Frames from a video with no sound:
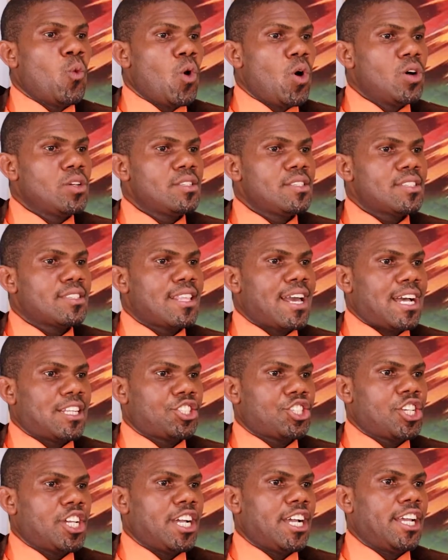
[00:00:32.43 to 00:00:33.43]
Once
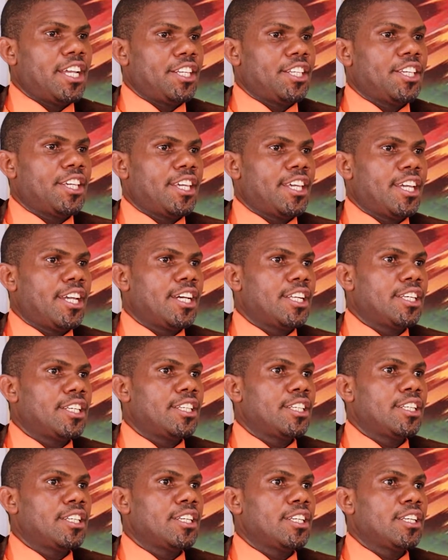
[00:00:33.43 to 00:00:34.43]
that child can
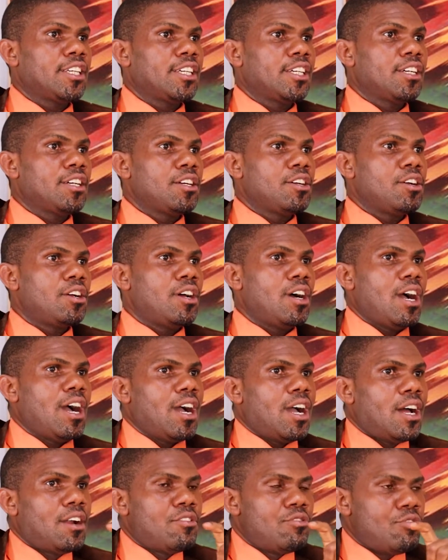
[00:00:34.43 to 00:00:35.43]

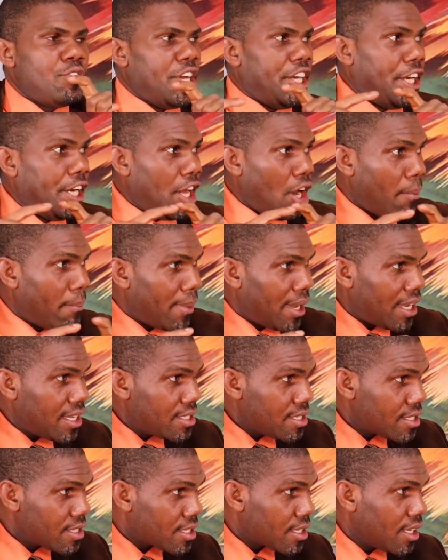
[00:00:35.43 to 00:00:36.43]
read
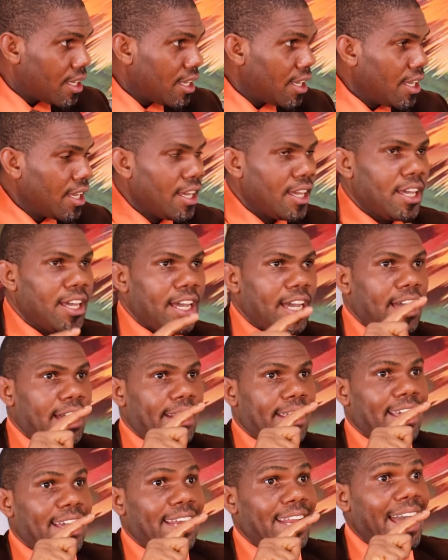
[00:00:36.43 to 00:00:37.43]
numbers
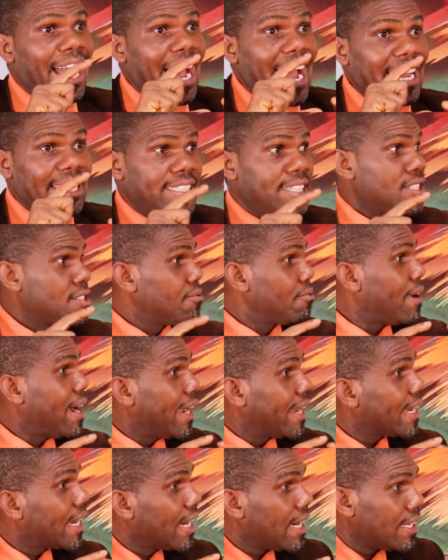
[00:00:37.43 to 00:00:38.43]
and can
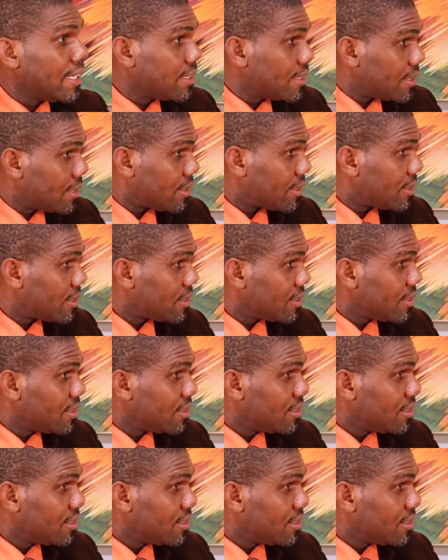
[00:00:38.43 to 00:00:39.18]
identify colors,